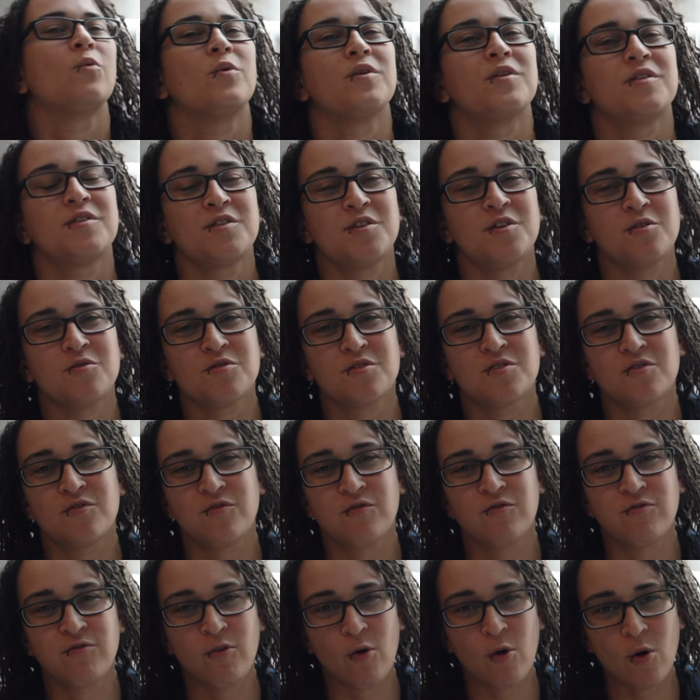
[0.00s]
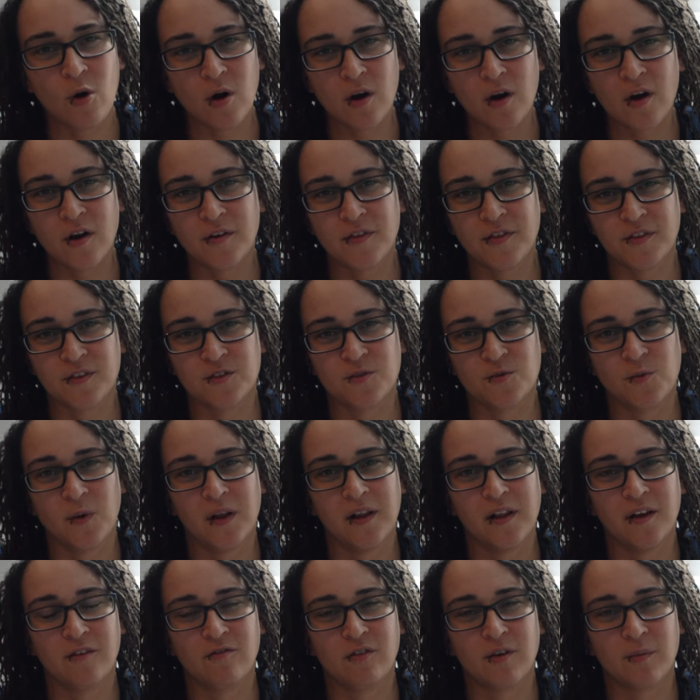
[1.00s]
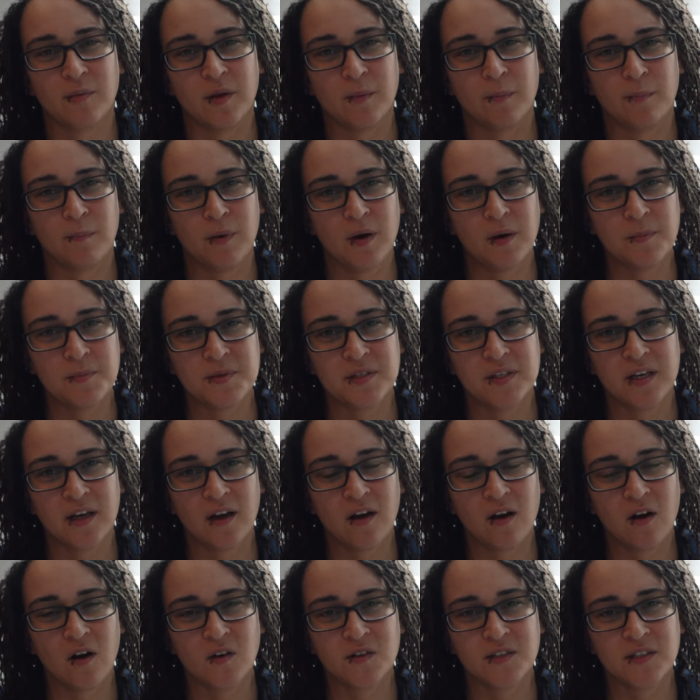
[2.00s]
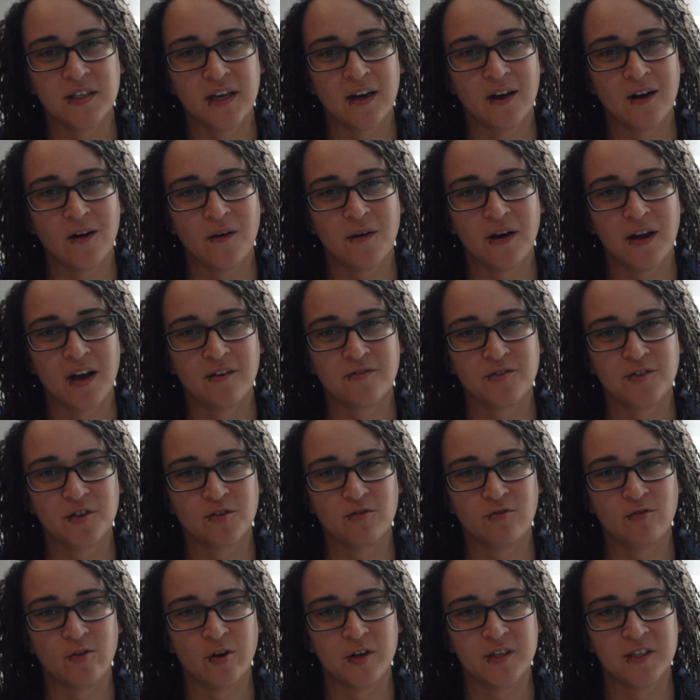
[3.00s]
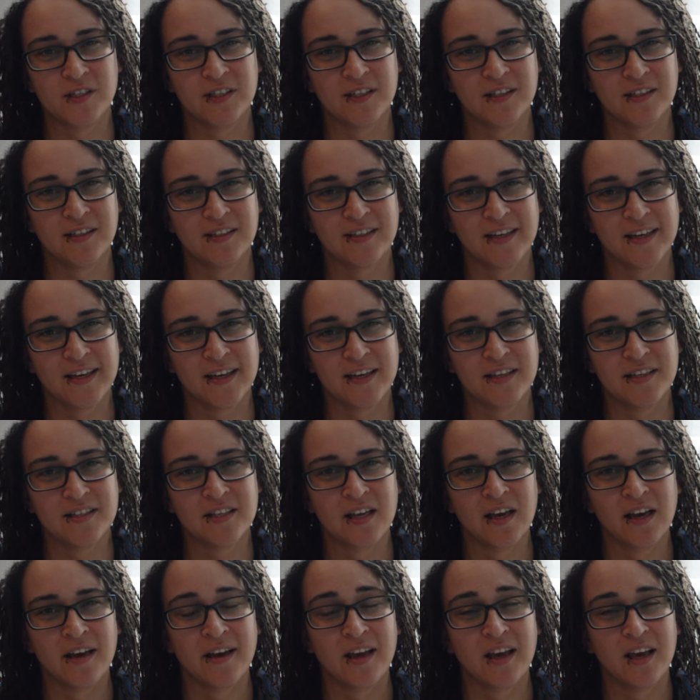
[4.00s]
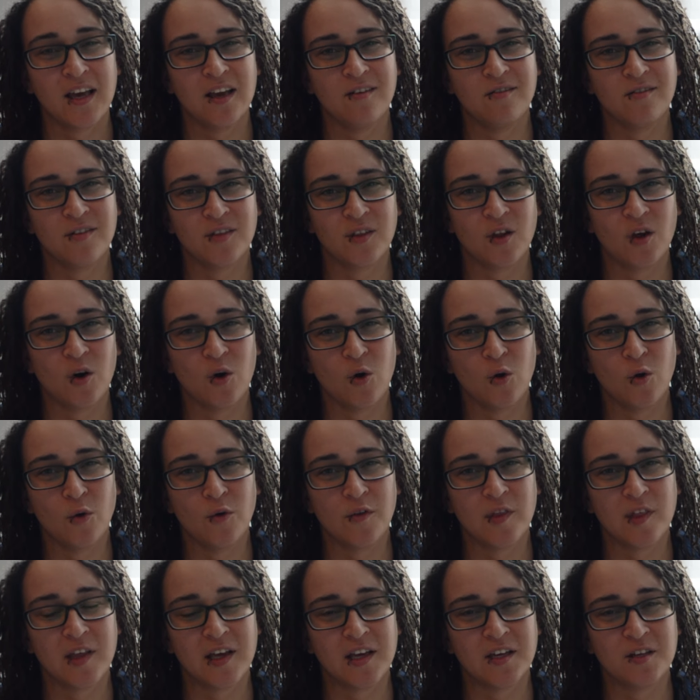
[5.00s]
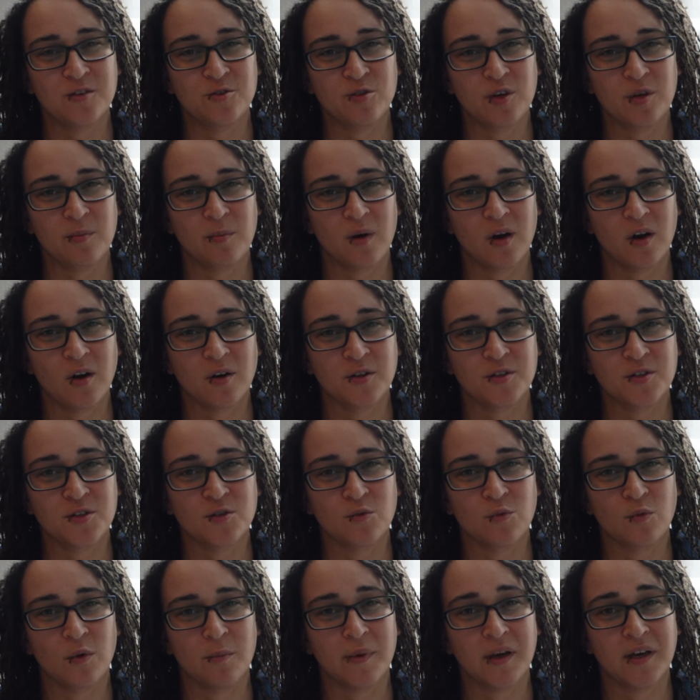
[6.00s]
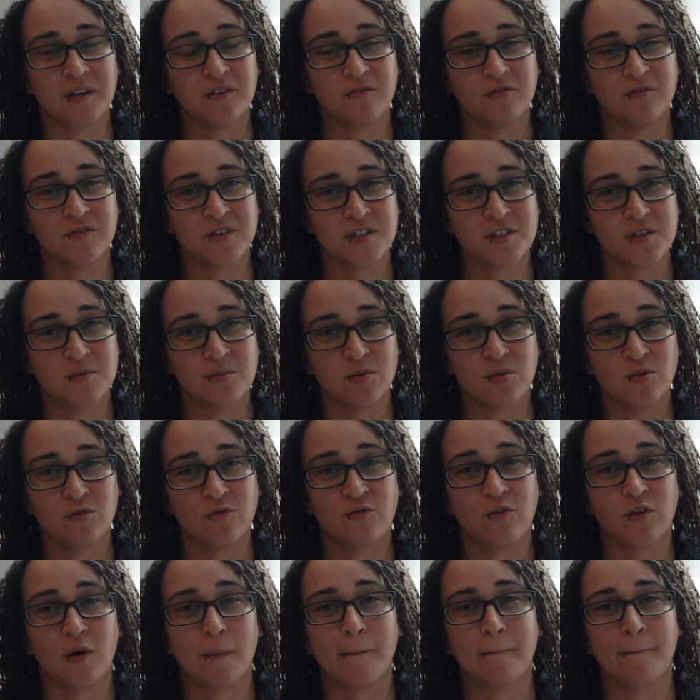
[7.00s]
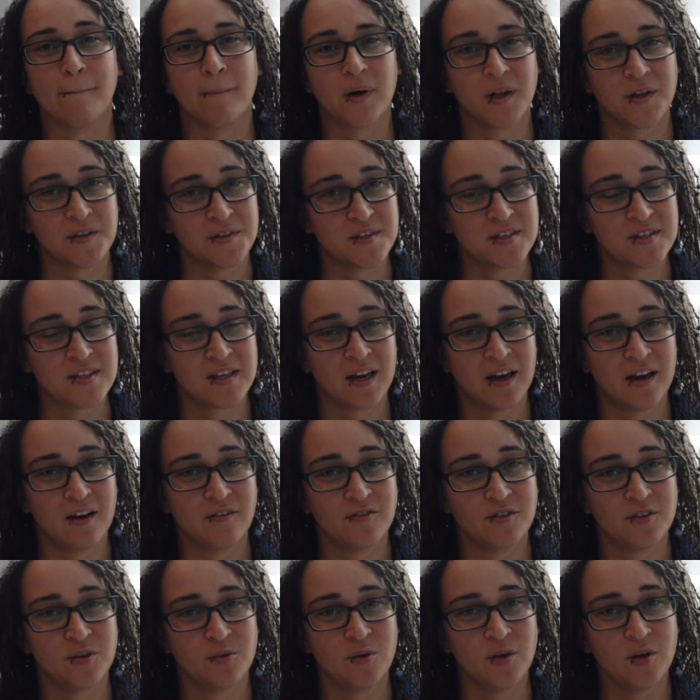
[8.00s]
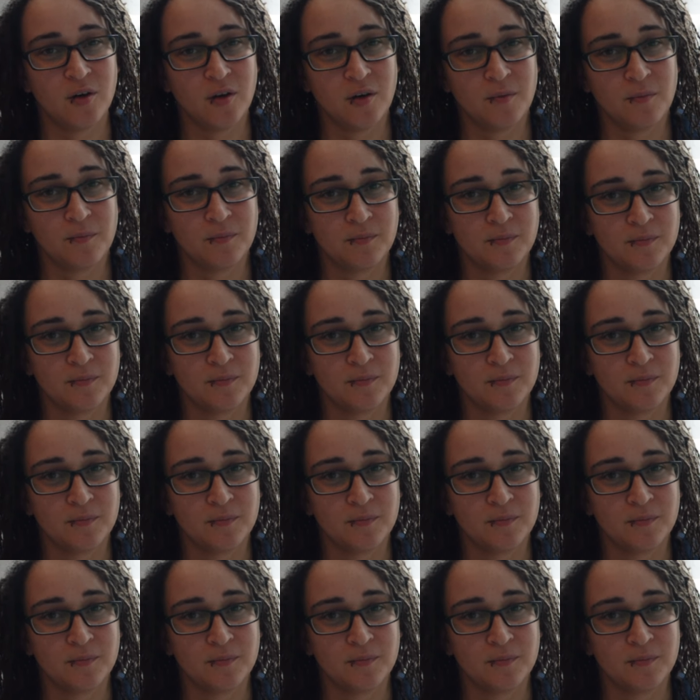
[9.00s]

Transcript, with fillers: With dose 4, the swelling from the bumps had gone down after 14 days, even though the entry marks remained visible for months afterward.